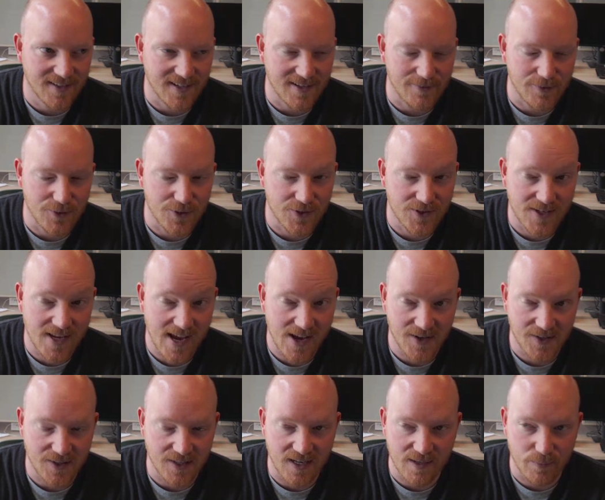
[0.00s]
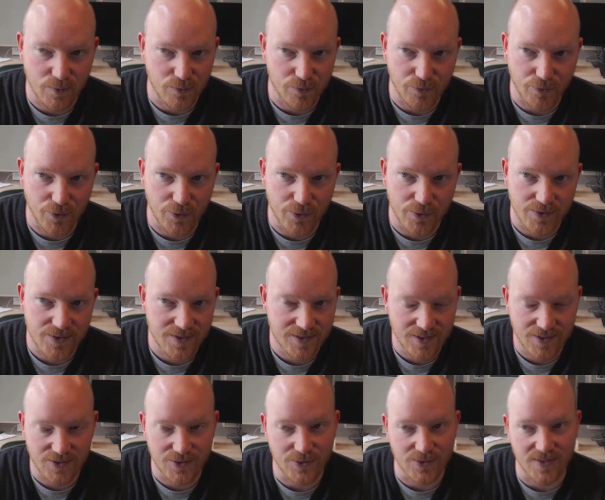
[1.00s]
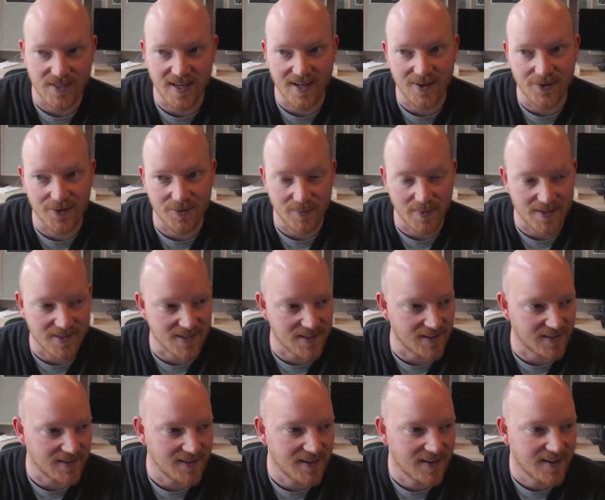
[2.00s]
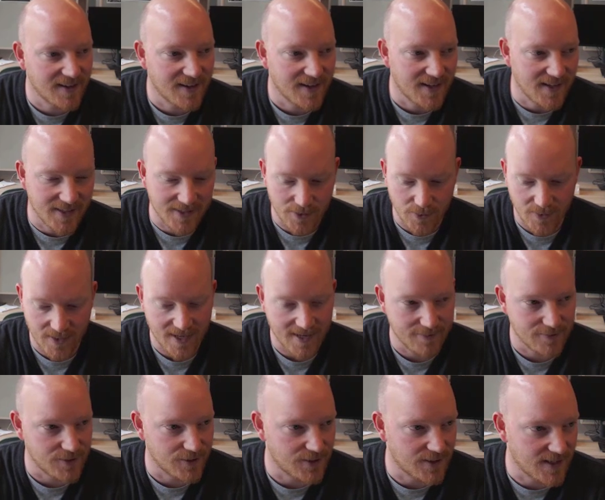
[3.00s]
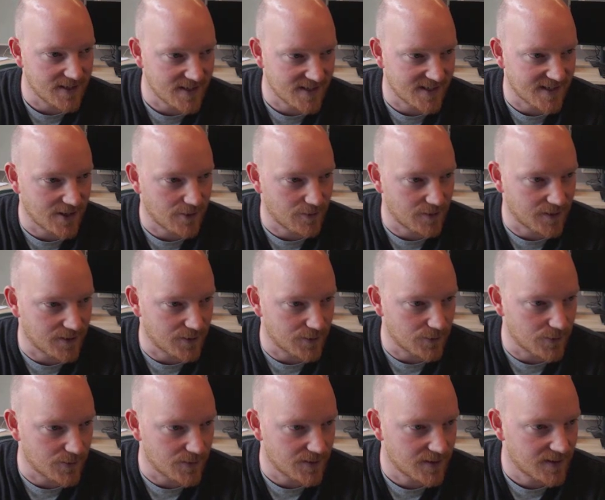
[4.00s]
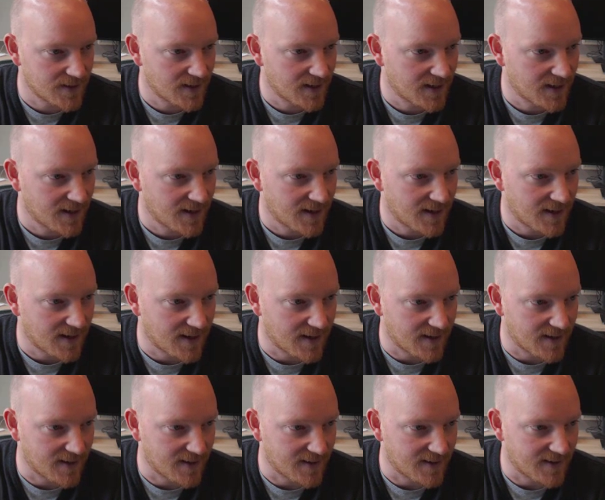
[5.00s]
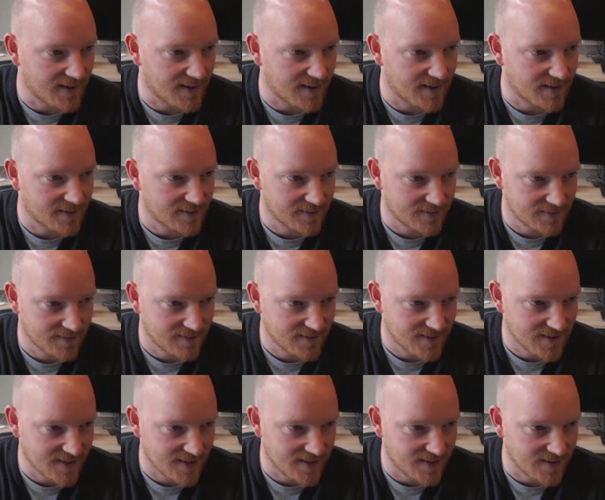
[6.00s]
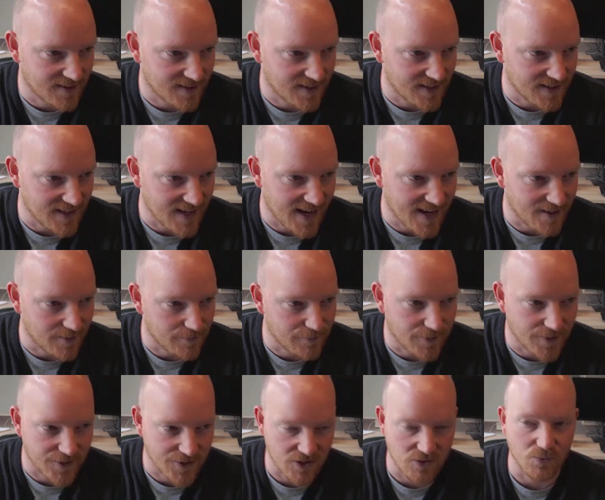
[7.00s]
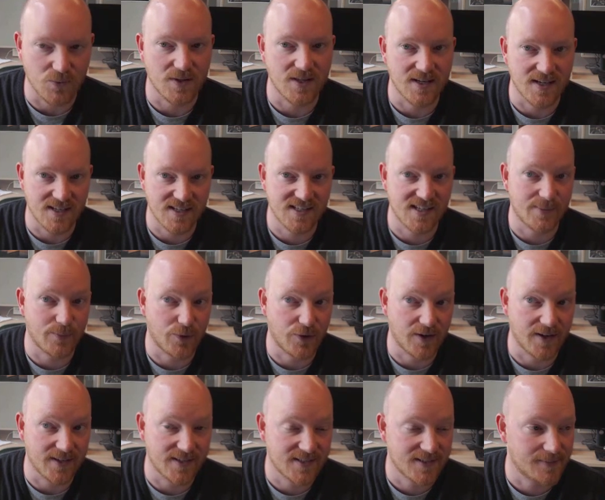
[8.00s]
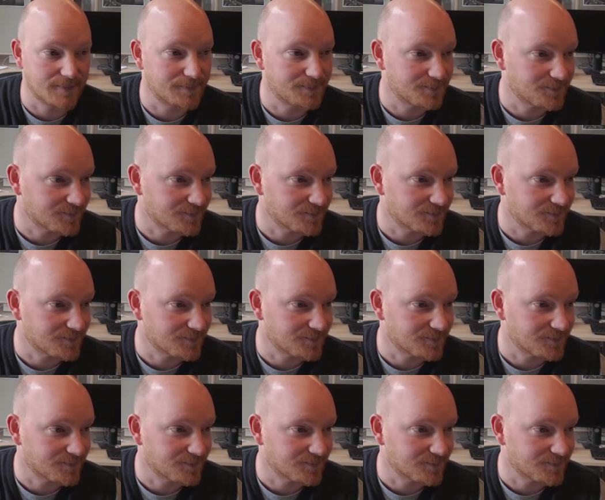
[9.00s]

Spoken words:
if you're just counting the number of rows, just use count, basically. You don't have to necessarily use the n function within a summarise.